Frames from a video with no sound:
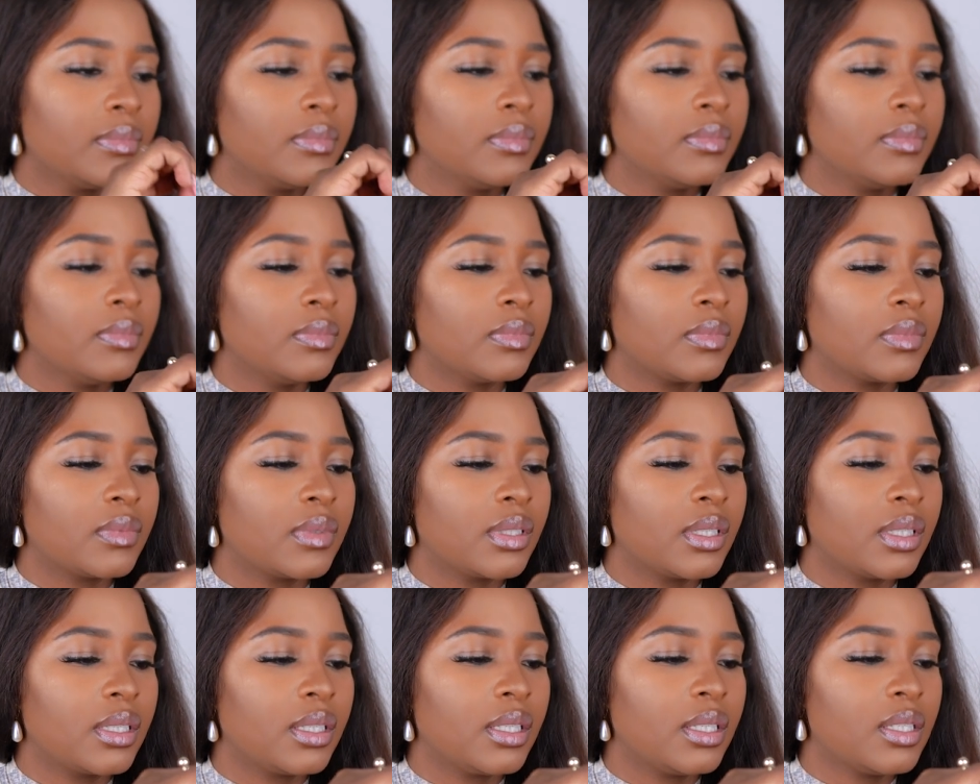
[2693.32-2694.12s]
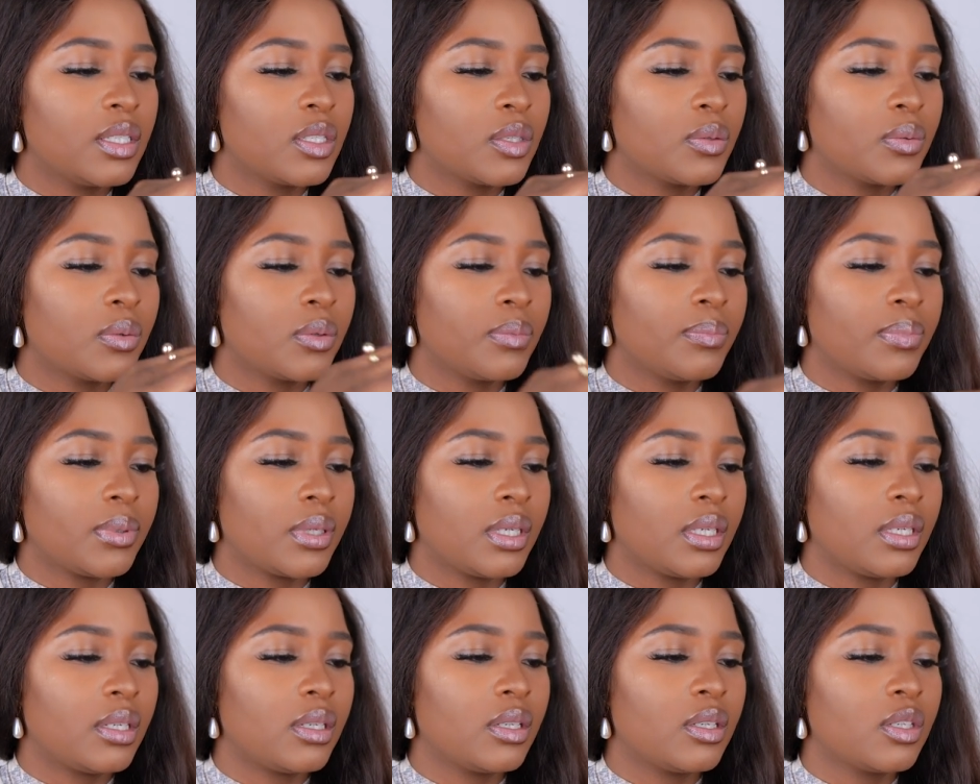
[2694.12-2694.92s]
Hmm, this will
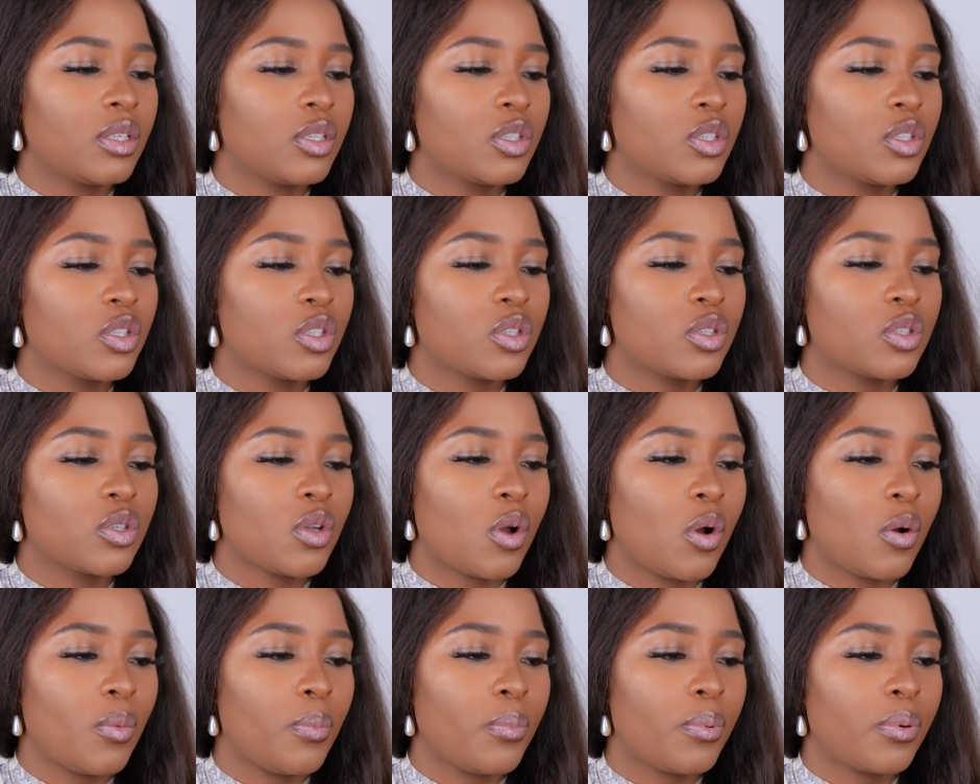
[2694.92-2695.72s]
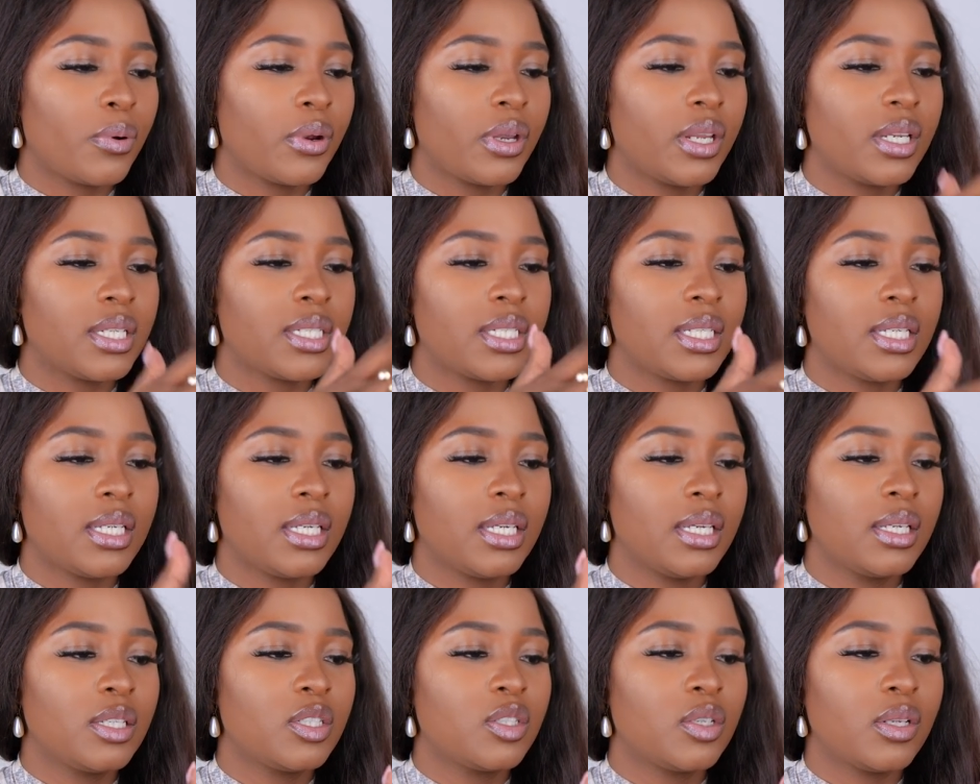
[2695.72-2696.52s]
be so
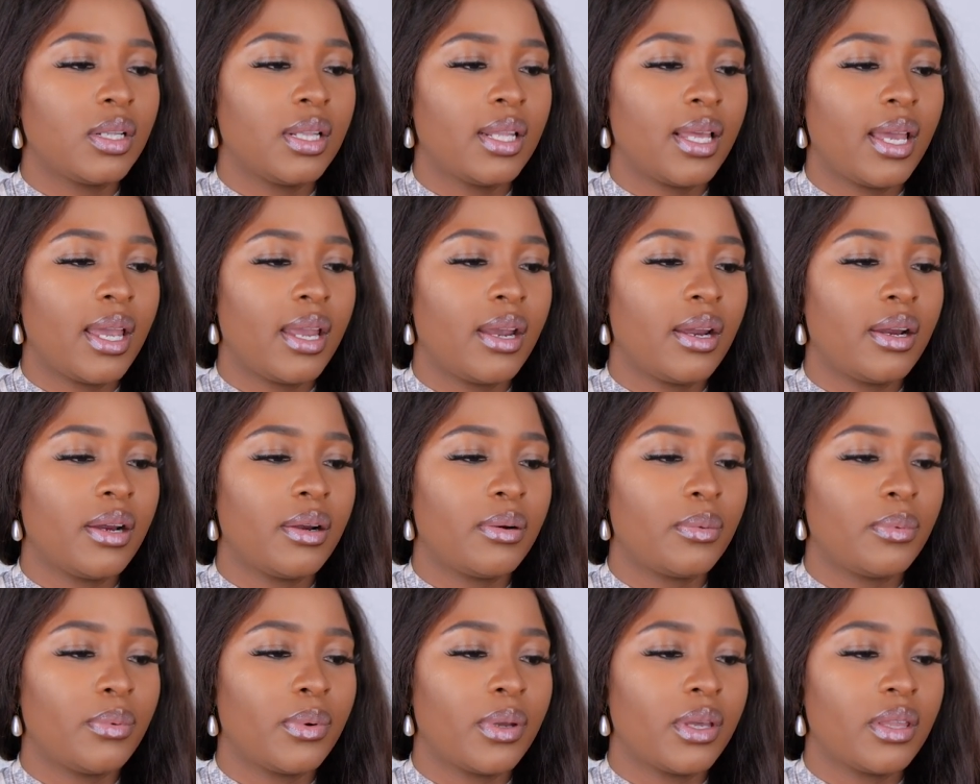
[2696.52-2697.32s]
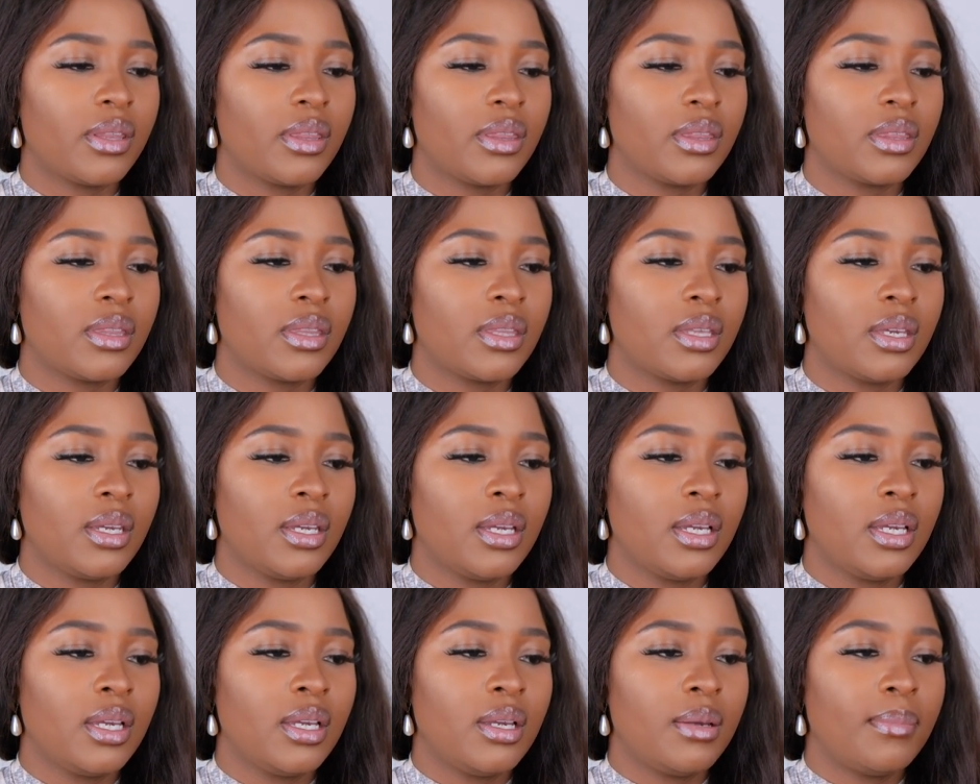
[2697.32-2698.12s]
pretty to layer with
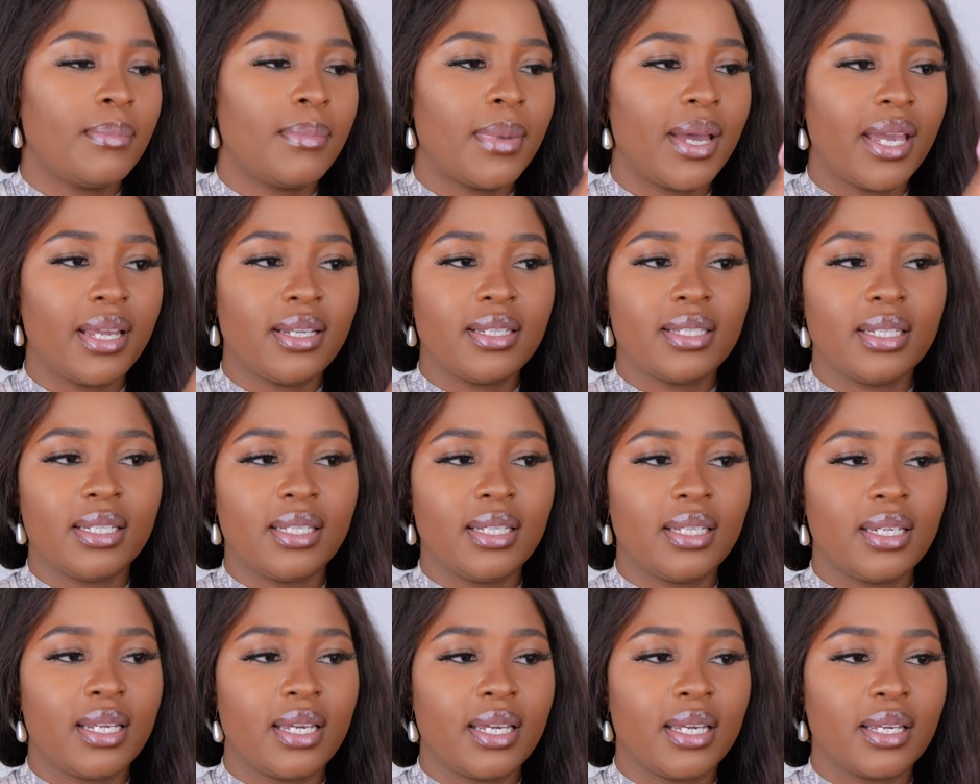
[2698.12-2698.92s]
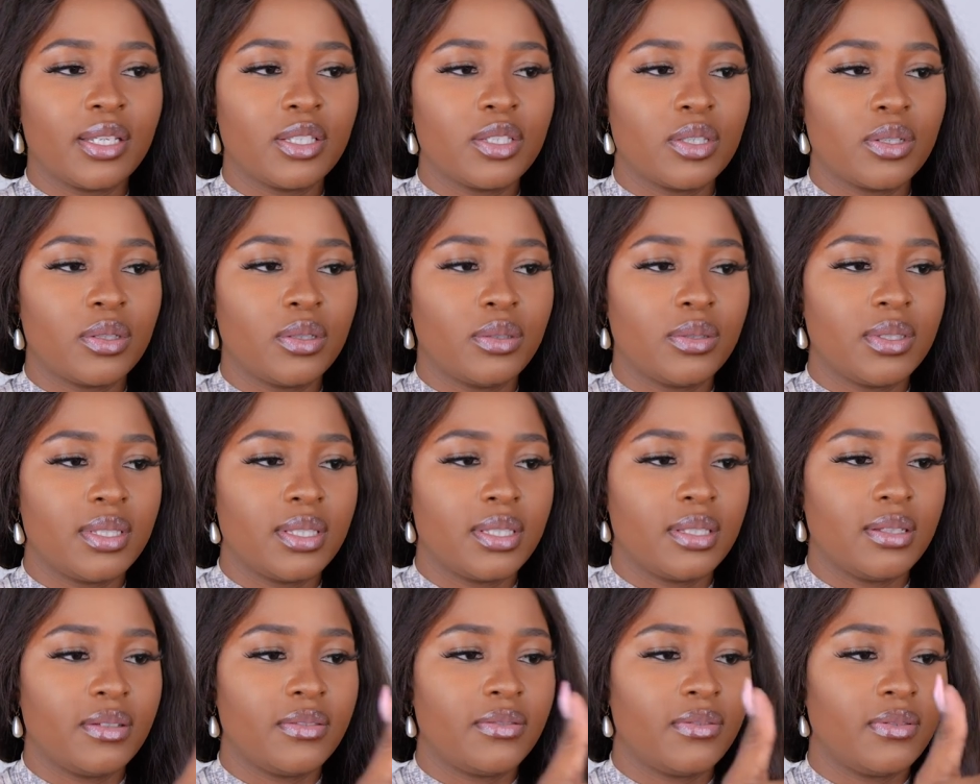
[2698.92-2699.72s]
my Delina
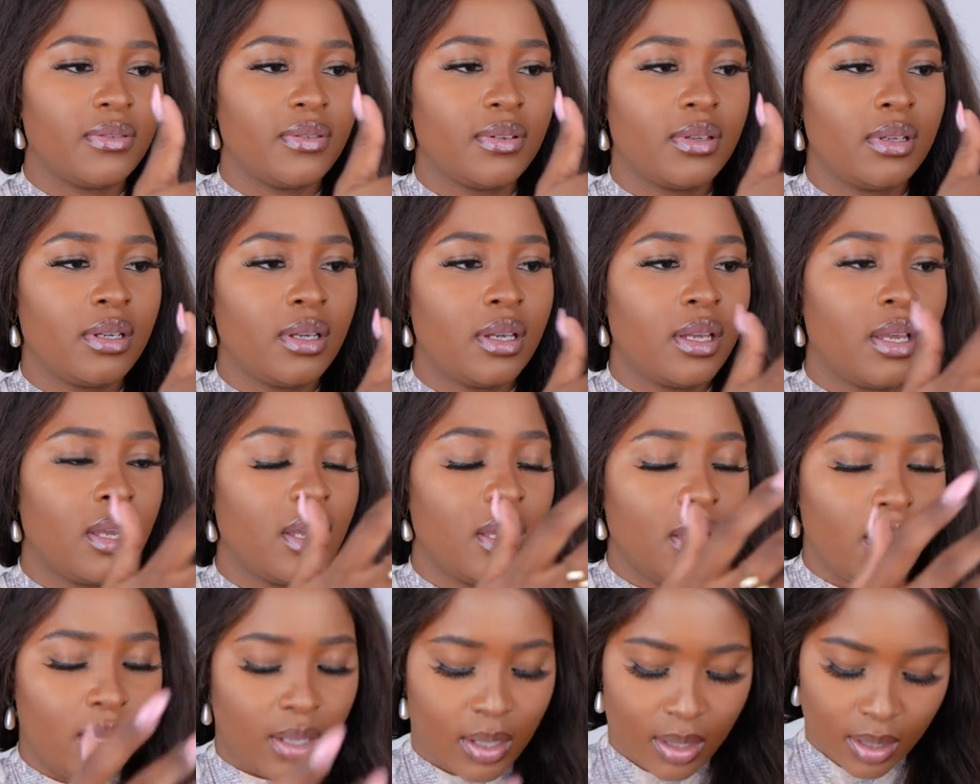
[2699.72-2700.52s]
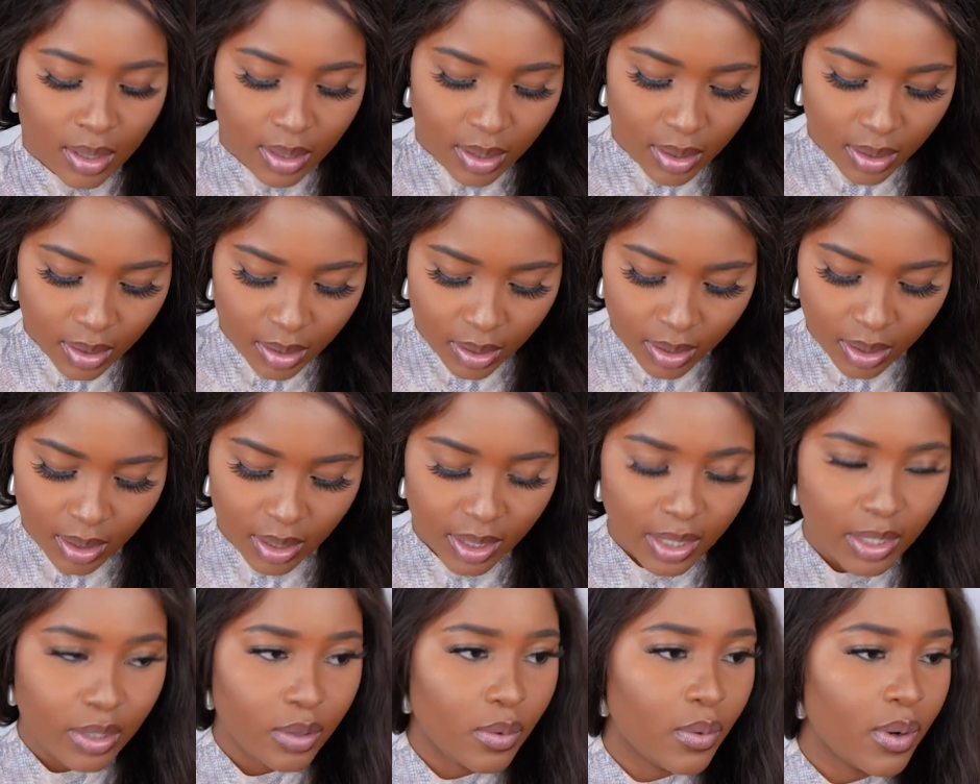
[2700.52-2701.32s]
exclusive. Oh,
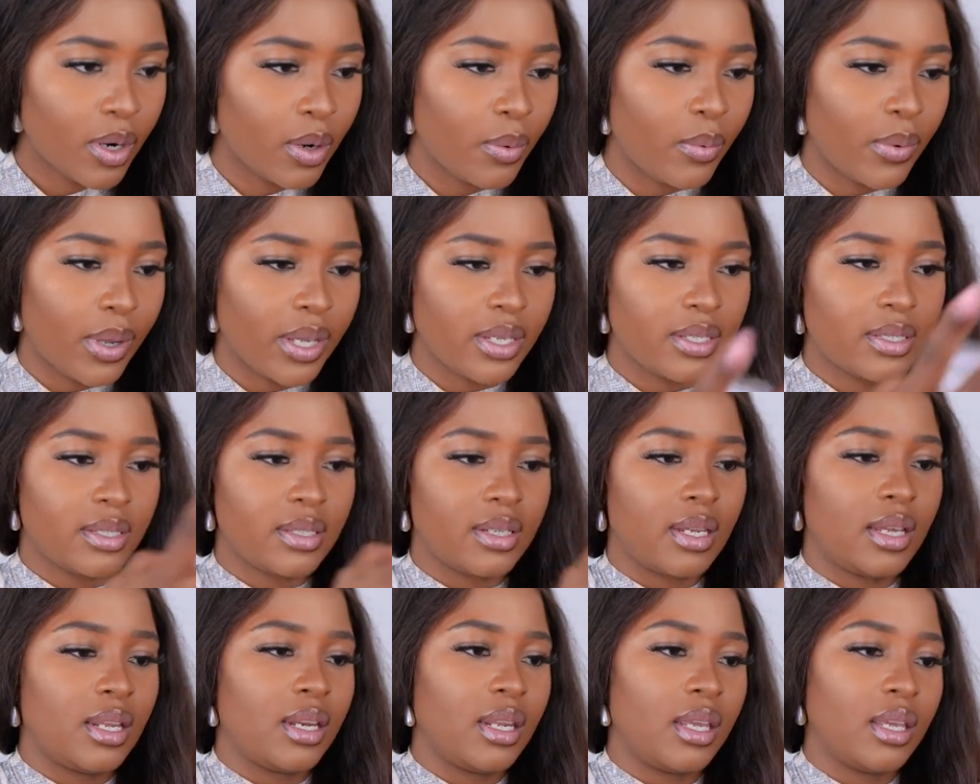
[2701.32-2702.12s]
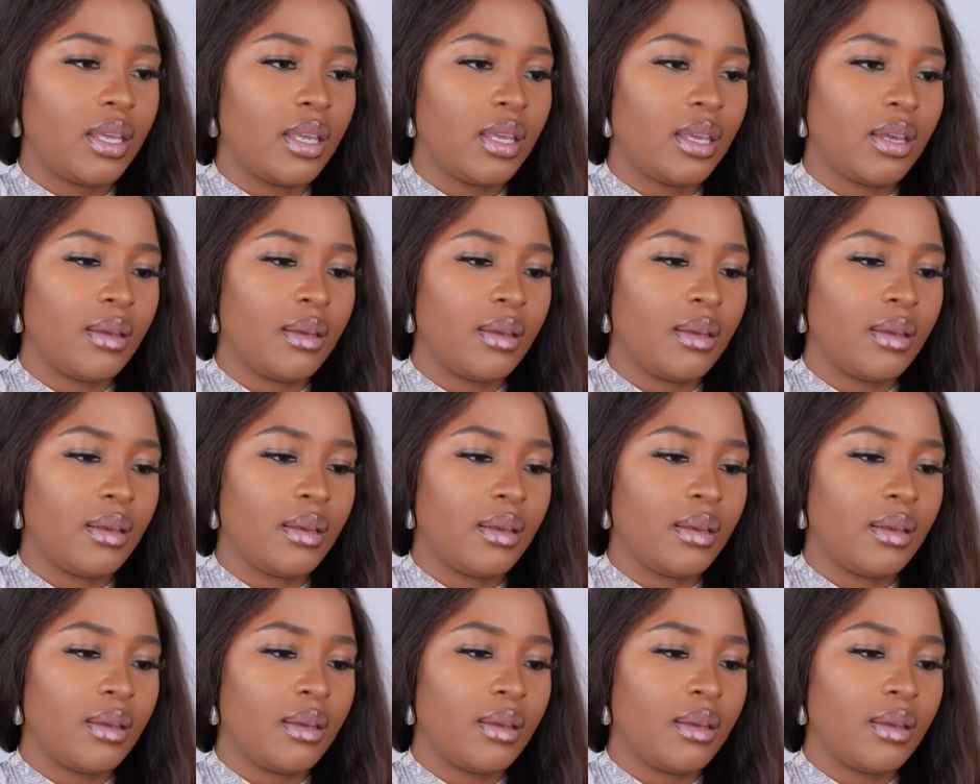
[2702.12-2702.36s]
I don't want to waste any.